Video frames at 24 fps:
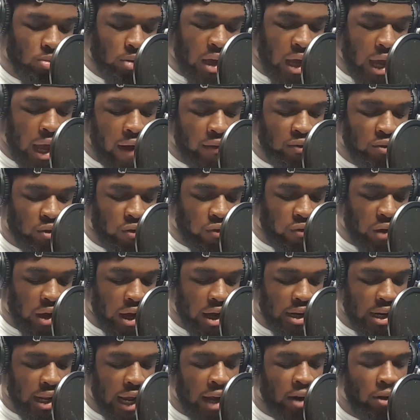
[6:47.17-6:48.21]
have to
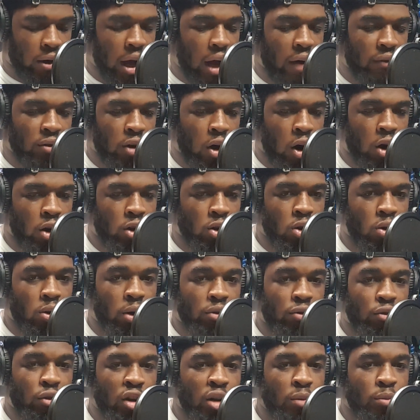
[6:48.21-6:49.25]
find it. I don't have the article
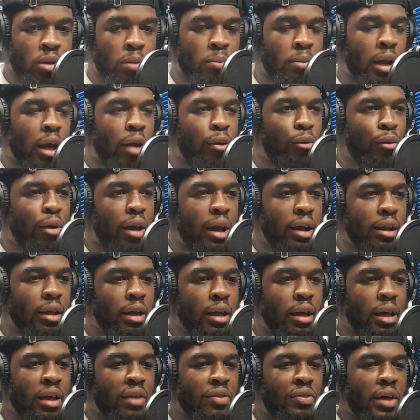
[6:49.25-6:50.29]
in front of me, but I read
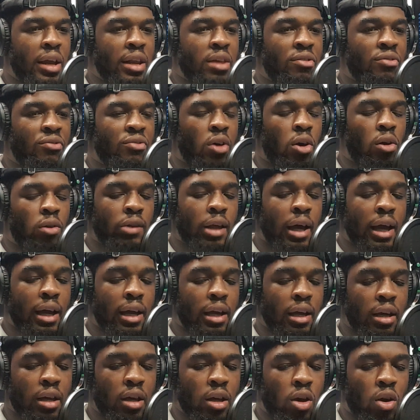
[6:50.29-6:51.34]
that he felt
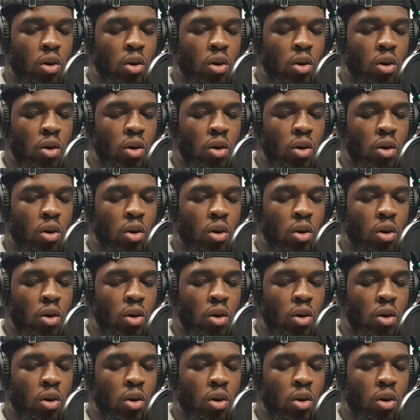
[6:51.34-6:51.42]
like